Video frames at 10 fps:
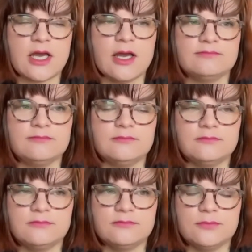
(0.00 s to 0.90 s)
You
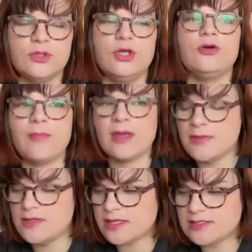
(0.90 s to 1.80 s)
know,
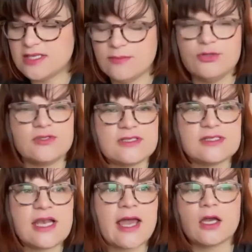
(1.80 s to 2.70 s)
maybe that team uses
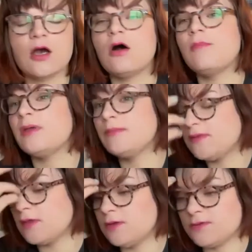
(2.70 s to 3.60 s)
Slack, or maybe
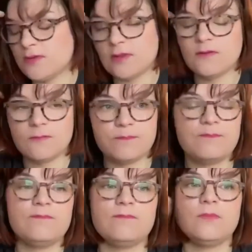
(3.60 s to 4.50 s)
they uses,
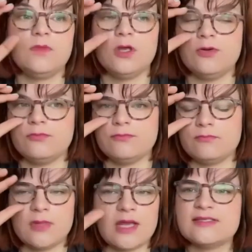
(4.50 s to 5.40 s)
you know,
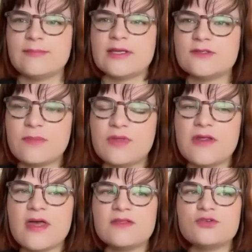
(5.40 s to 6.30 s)
SMS or something
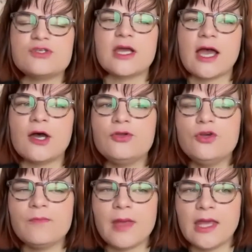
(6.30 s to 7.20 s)
like that. It's just like, how do
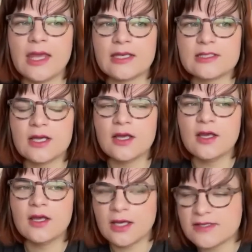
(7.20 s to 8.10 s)
you make it
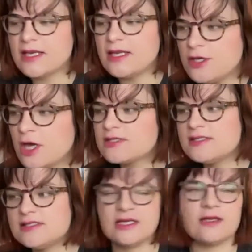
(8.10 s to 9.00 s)
exactly not
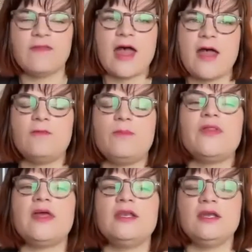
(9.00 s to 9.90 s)
sit on that?
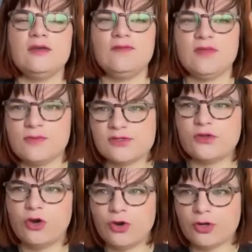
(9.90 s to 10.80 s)
But then if there is
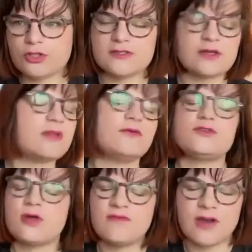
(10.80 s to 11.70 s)
an alert, sometimes they
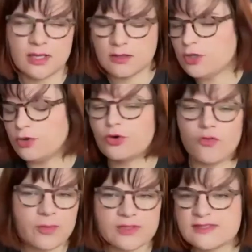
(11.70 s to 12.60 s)
also have like, you know,
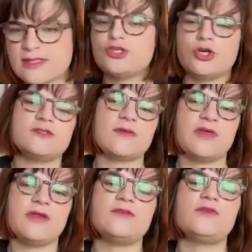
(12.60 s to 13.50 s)
Chrome extension or
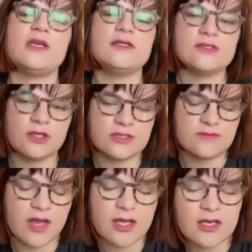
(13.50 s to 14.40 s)
something like that, so that it's
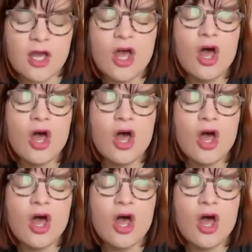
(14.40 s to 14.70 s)
notified.